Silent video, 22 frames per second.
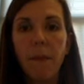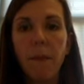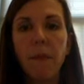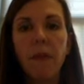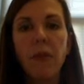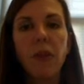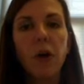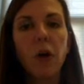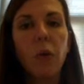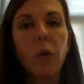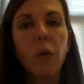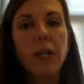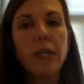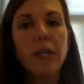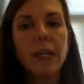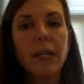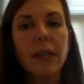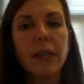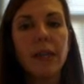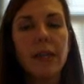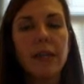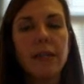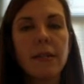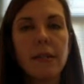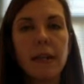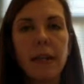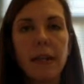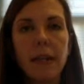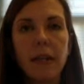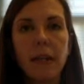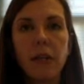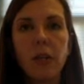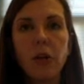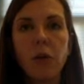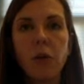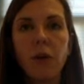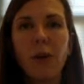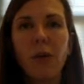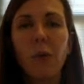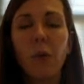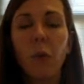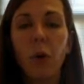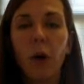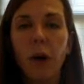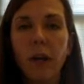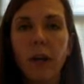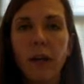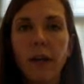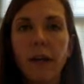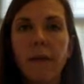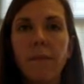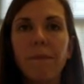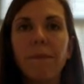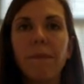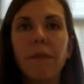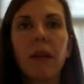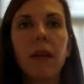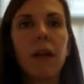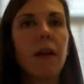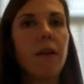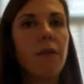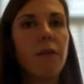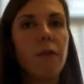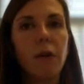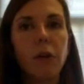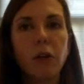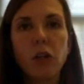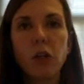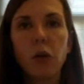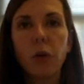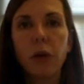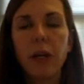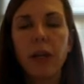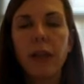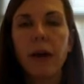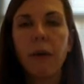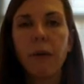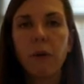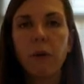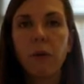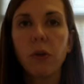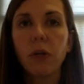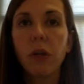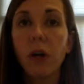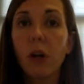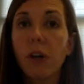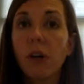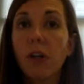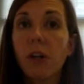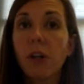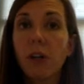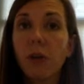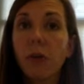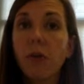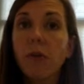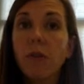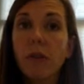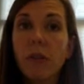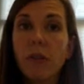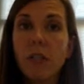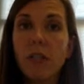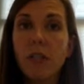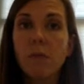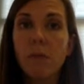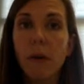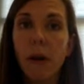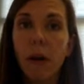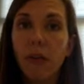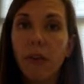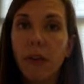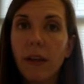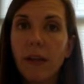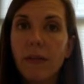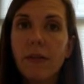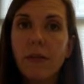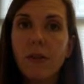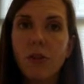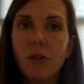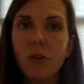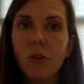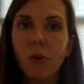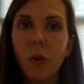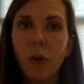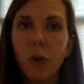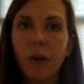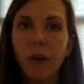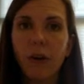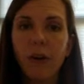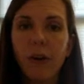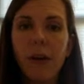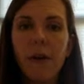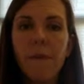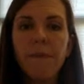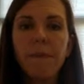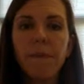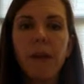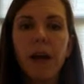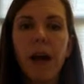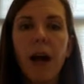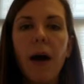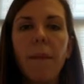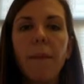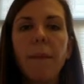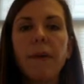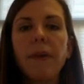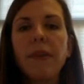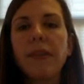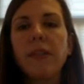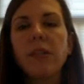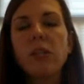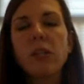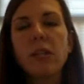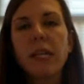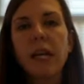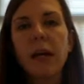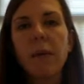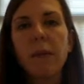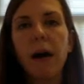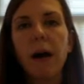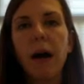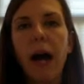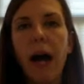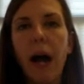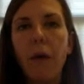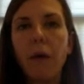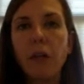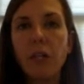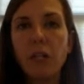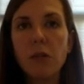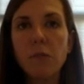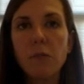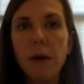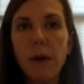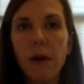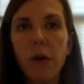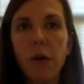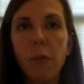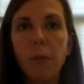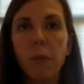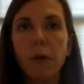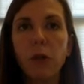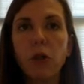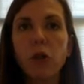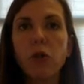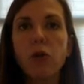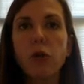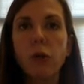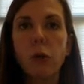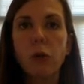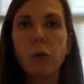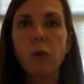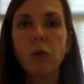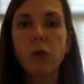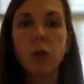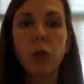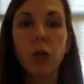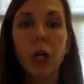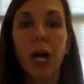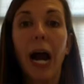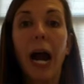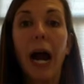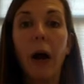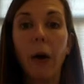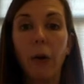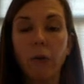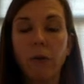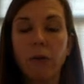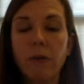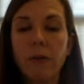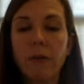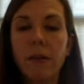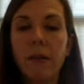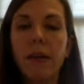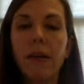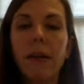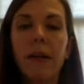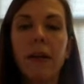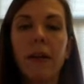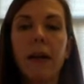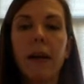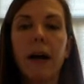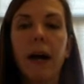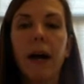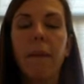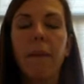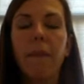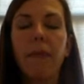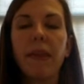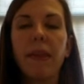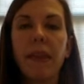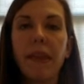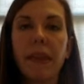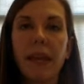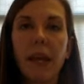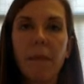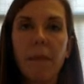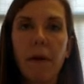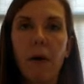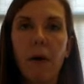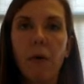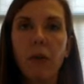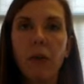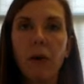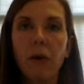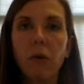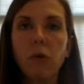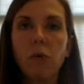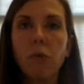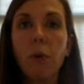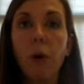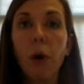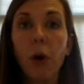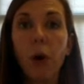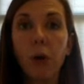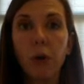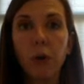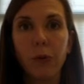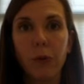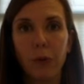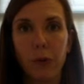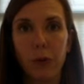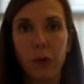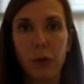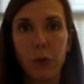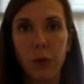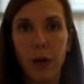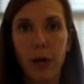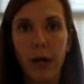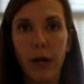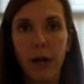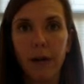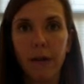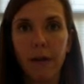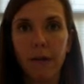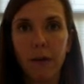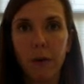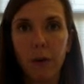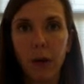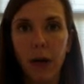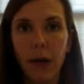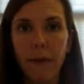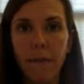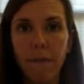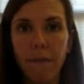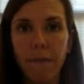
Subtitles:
Though we did this in Unit 1, virtually that was really hard to do, to smell the essential oil. But just think about how a smell protrudes through your house, and think about what those particles are doing, okay?